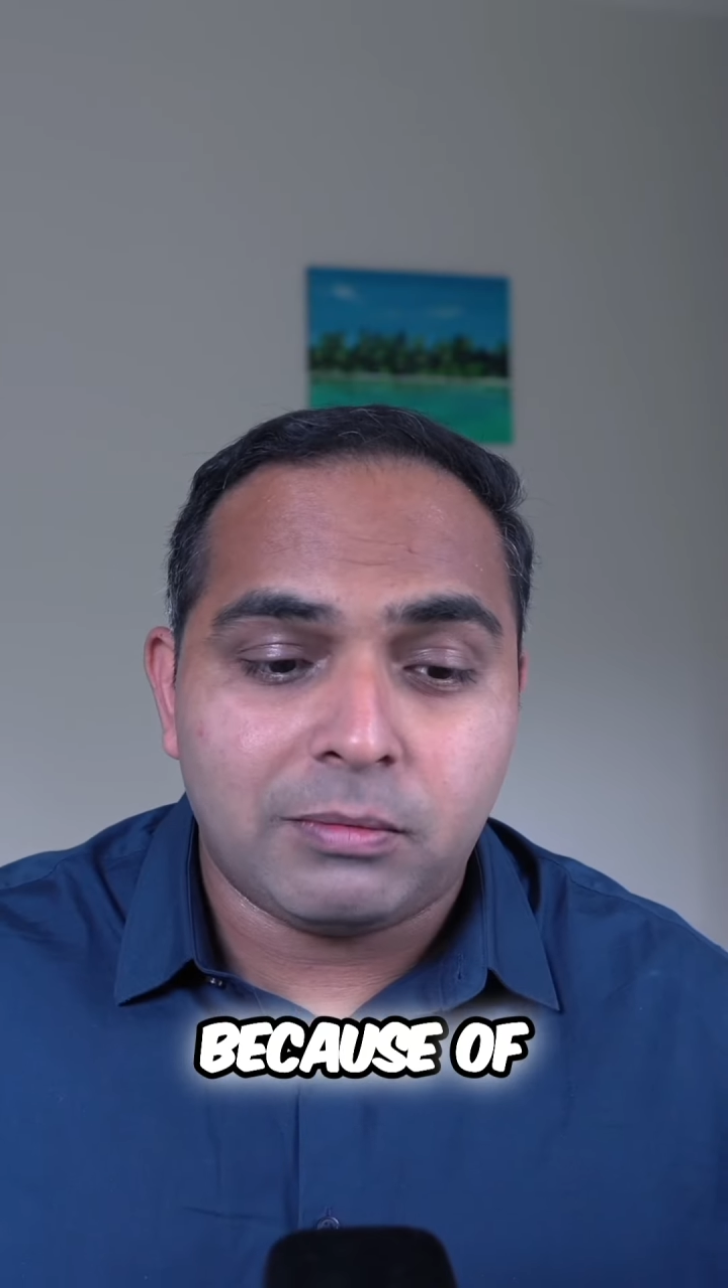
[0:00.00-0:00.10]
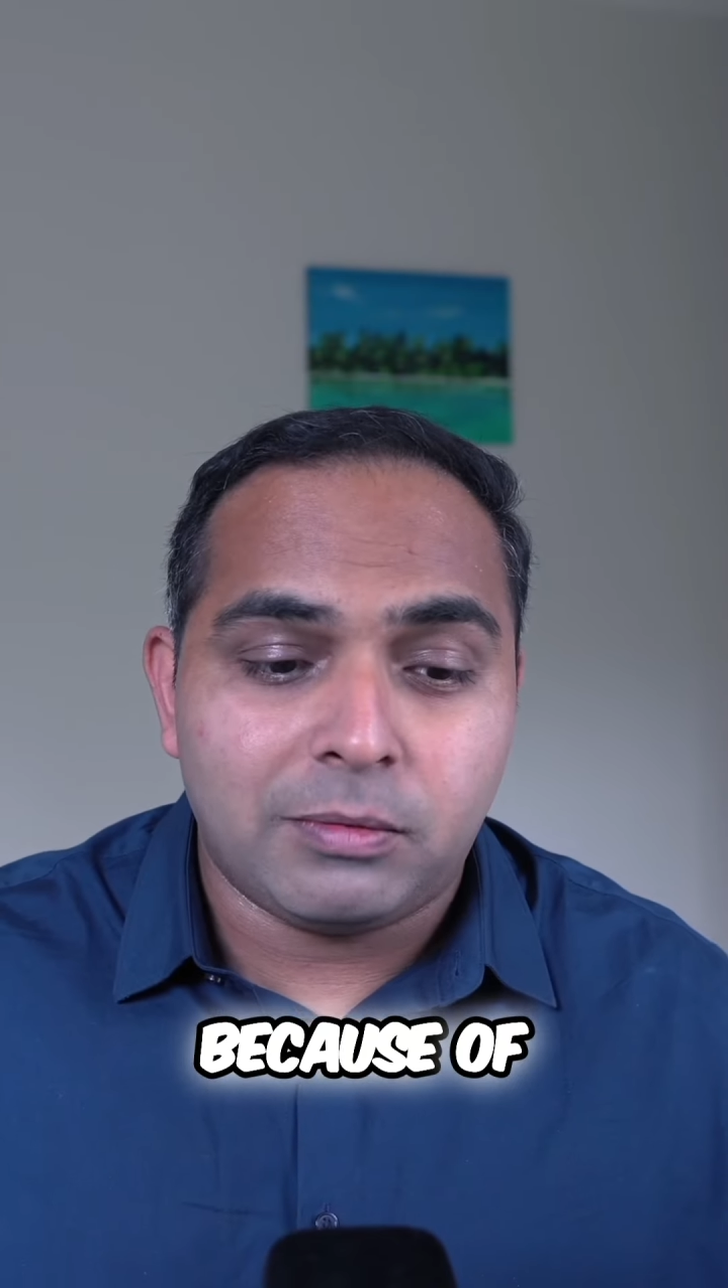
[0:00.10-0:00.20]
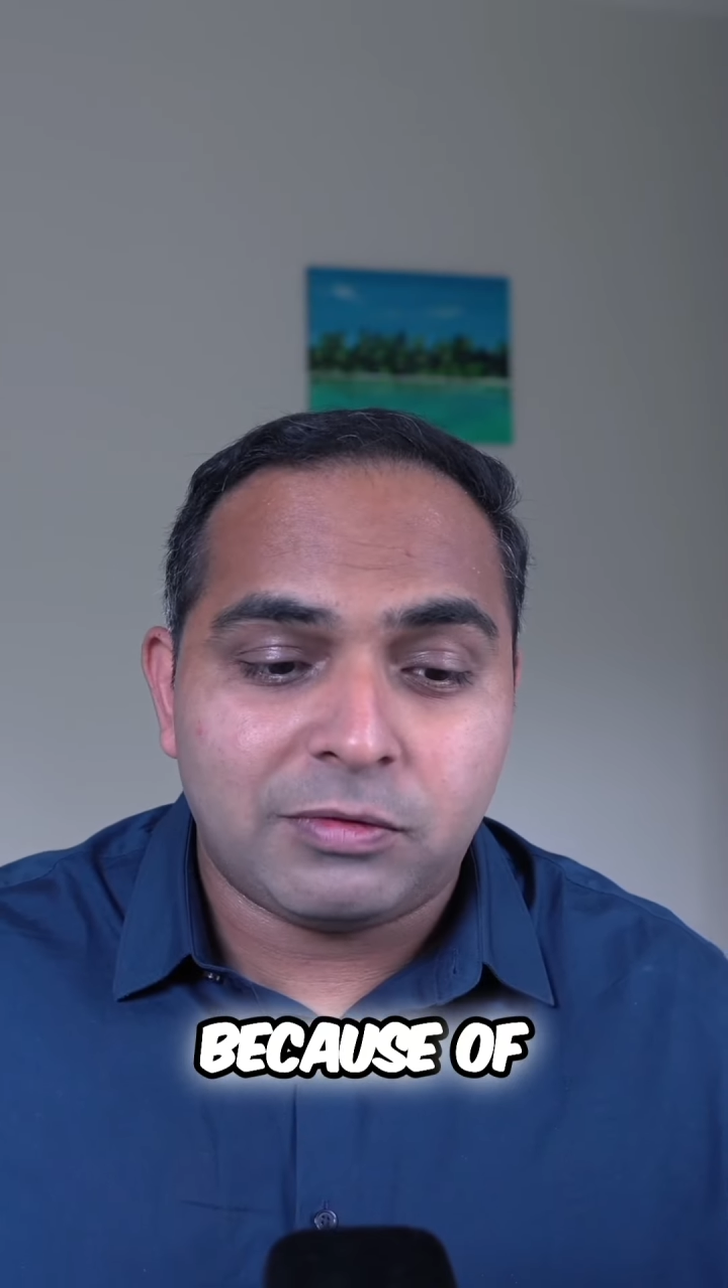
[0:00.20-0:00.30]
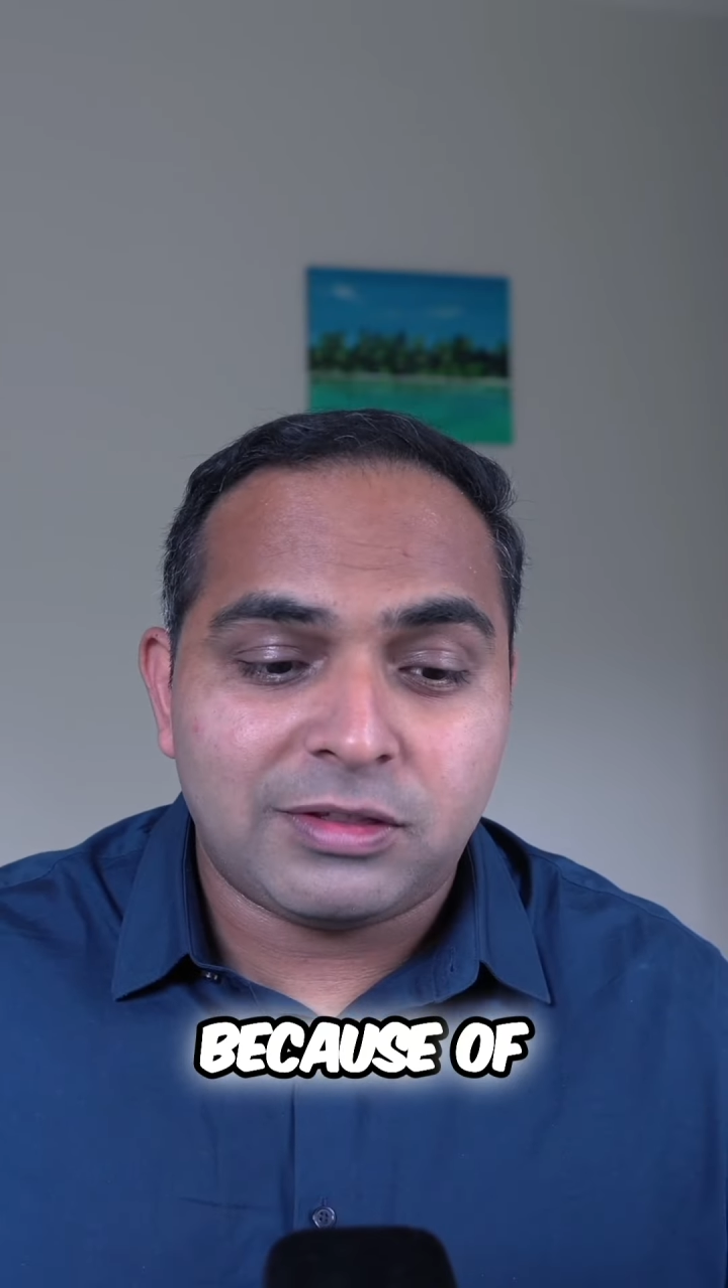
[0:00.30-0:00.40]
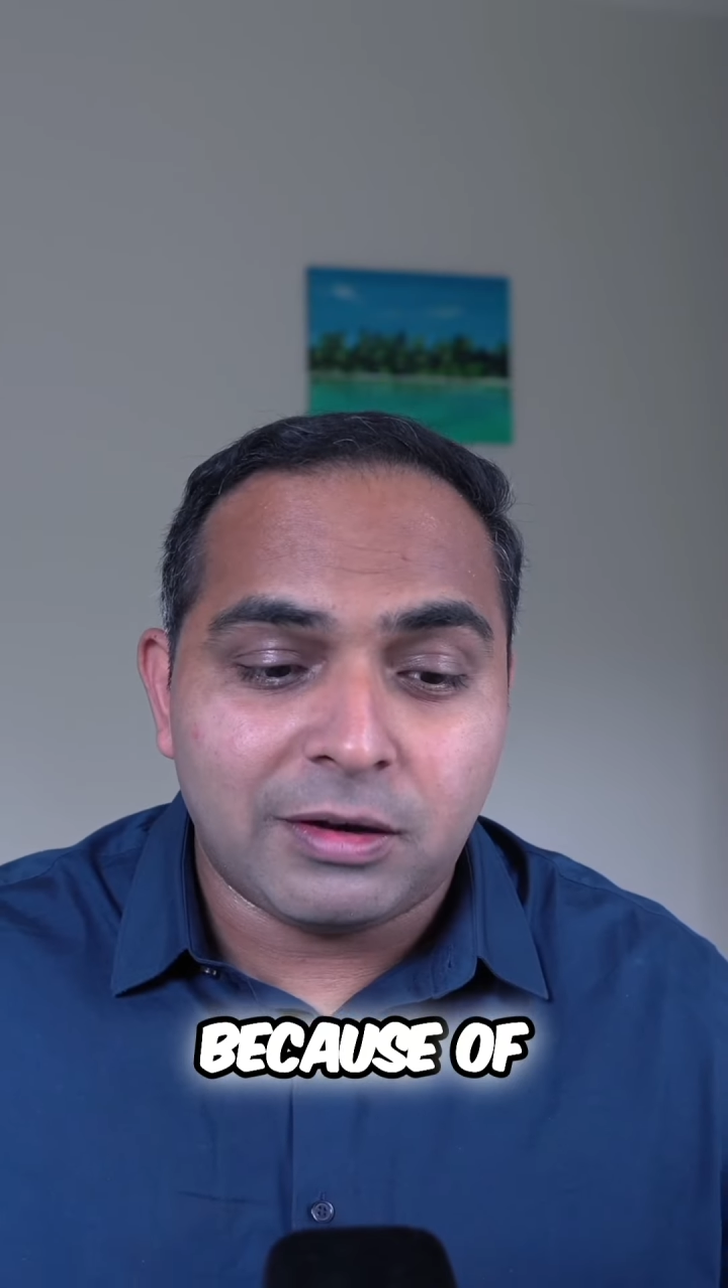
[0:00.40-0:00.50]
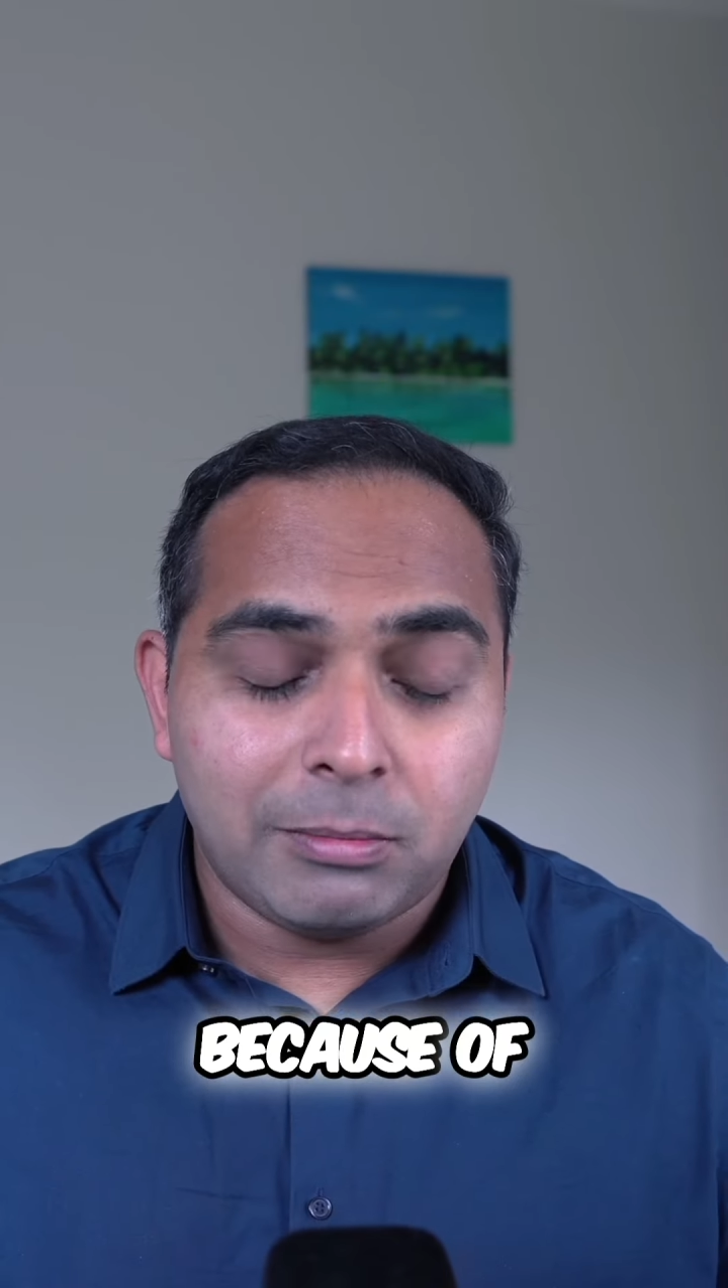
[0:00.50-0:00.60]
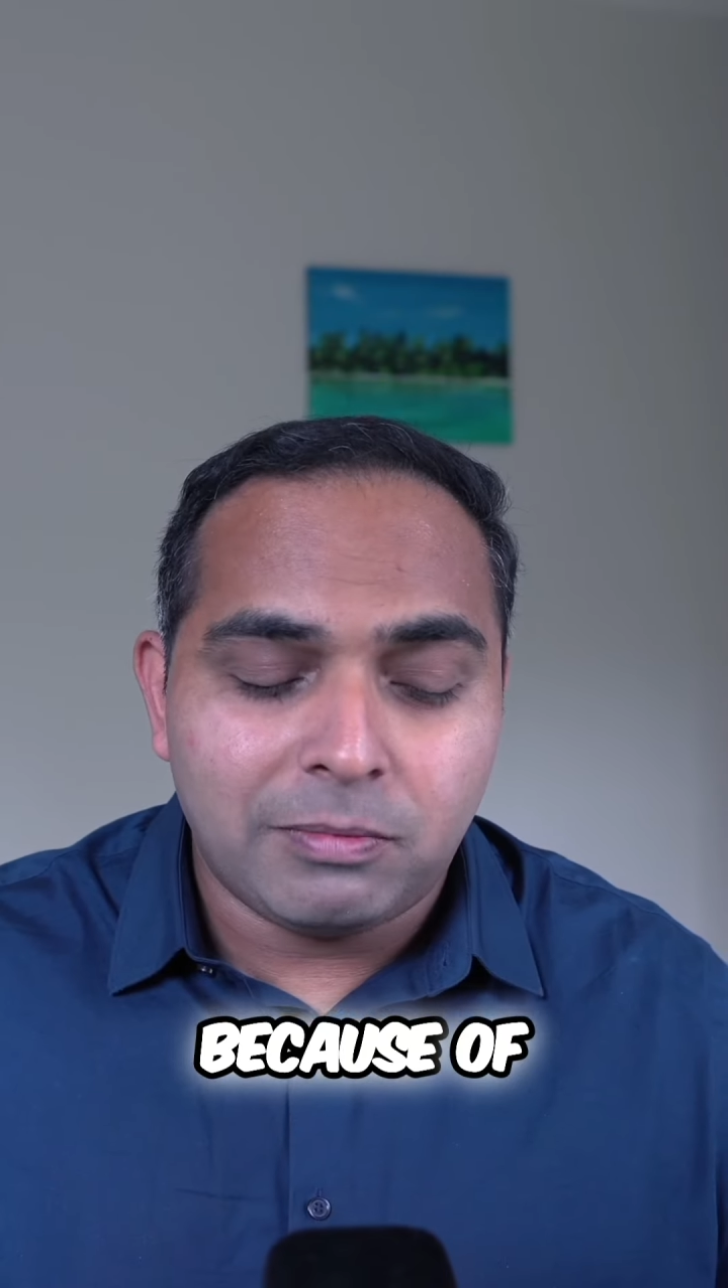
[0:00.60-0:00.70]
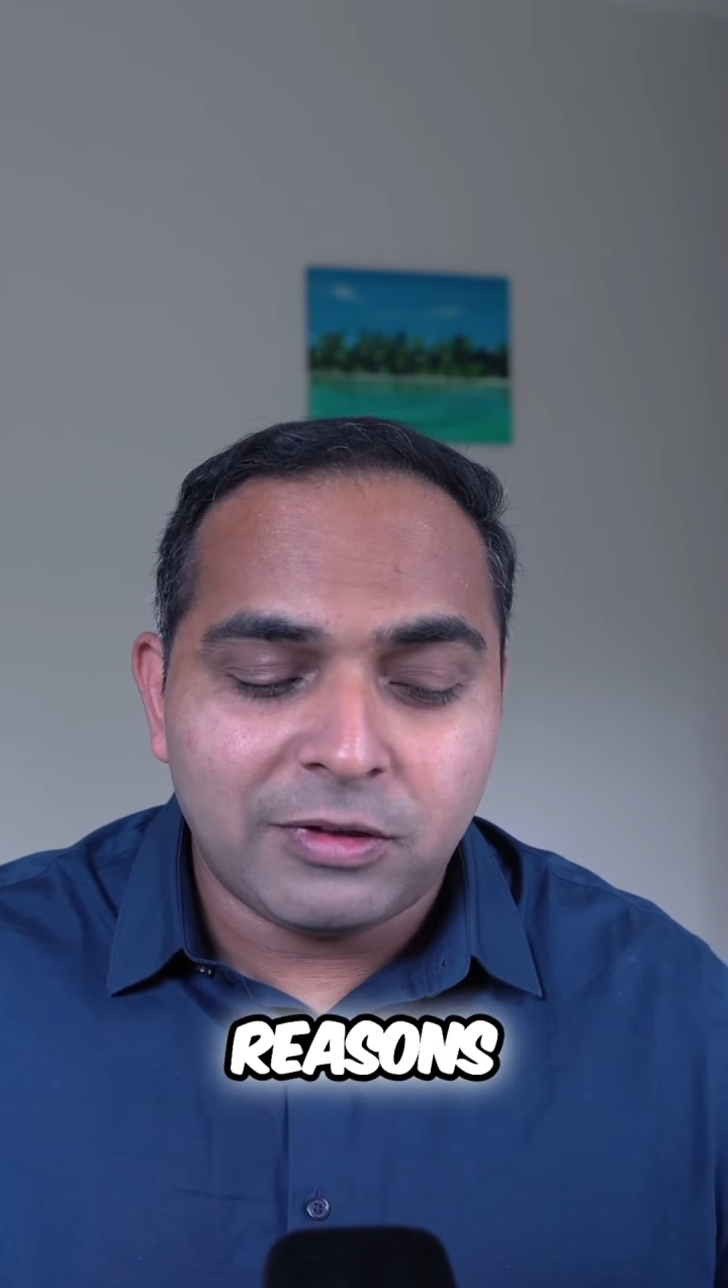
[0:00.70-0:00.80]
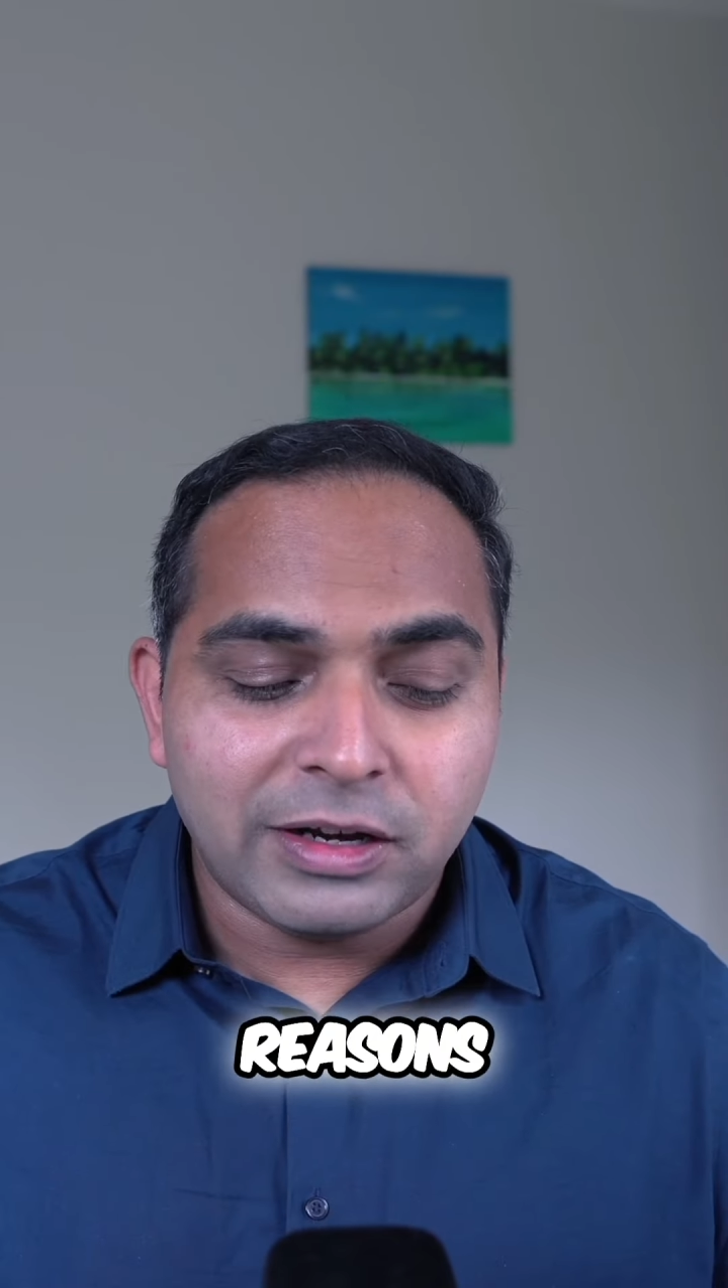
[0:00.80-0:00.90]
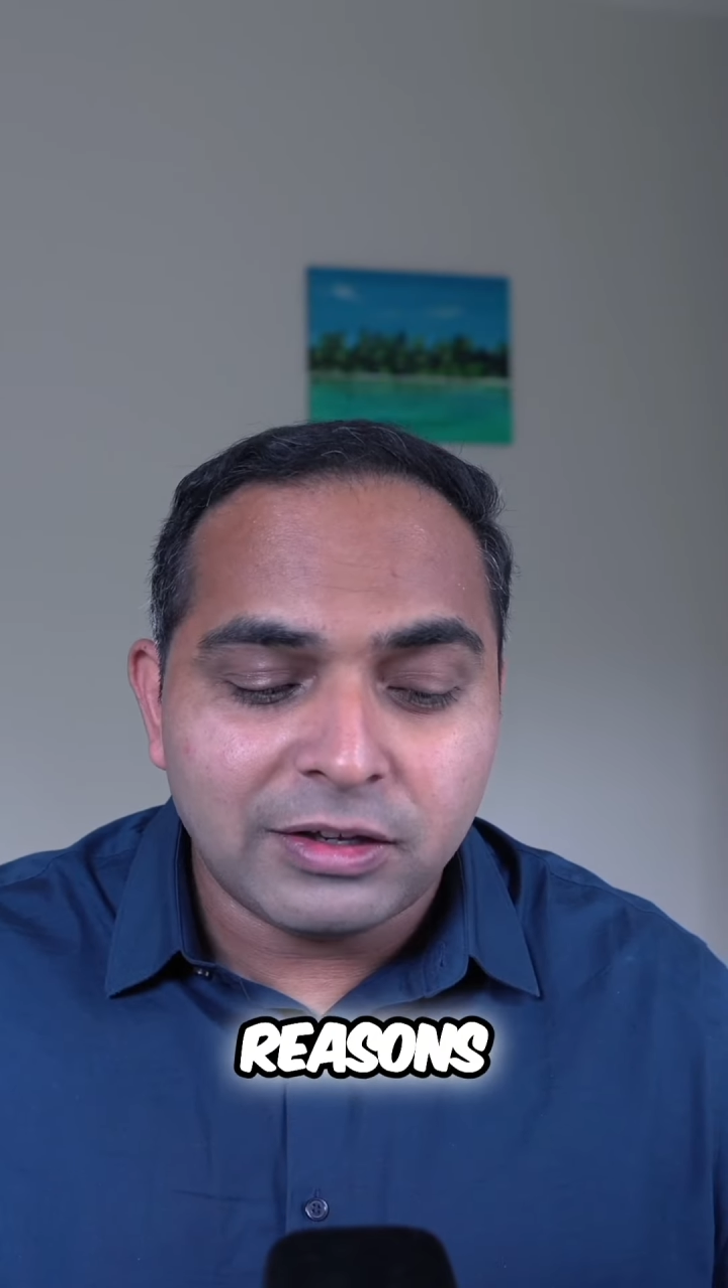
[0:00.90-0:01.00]
th-
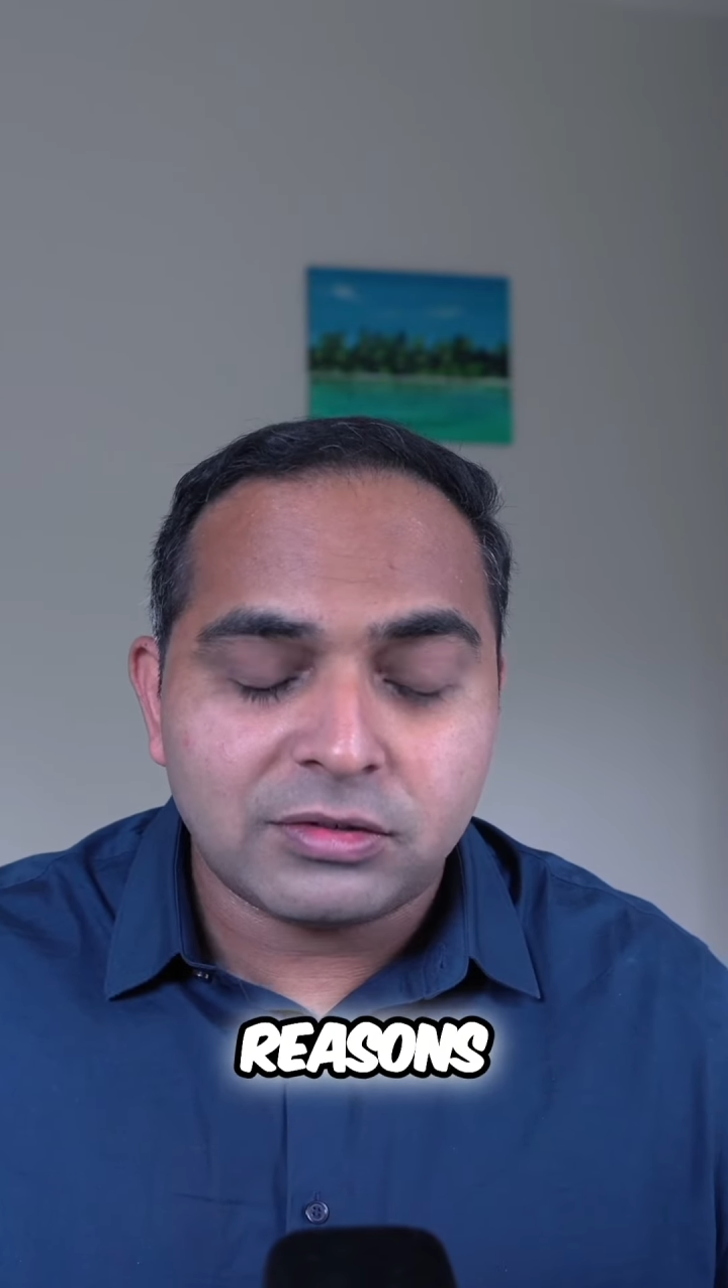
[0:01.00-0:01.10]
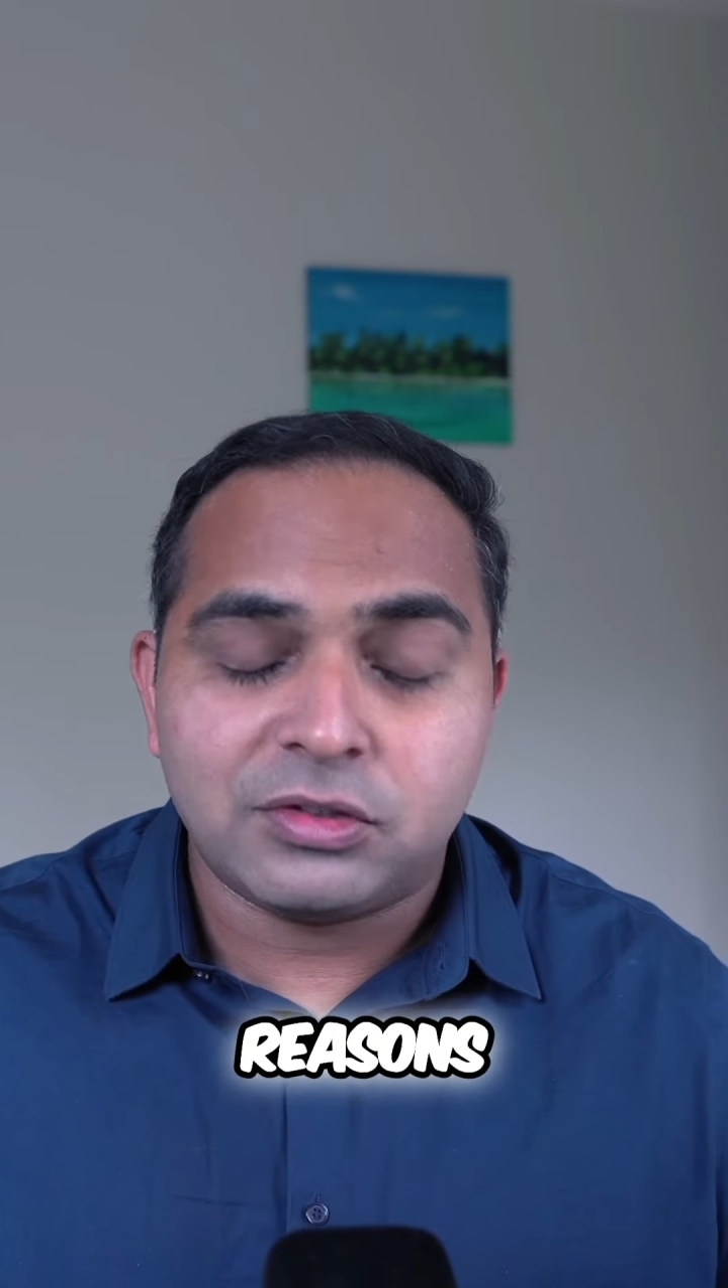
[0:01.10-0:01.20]
reasons